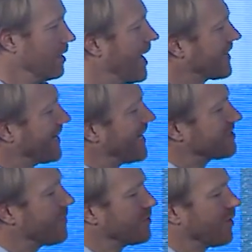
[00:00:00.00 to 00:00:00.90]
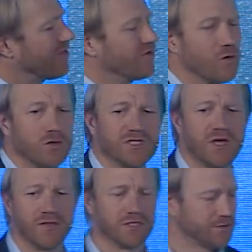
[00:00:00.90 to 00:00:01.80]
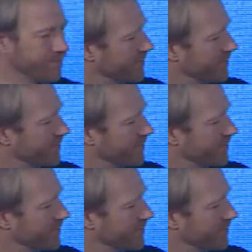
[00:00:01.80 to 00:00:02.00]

I can ask my 12-year-old son this.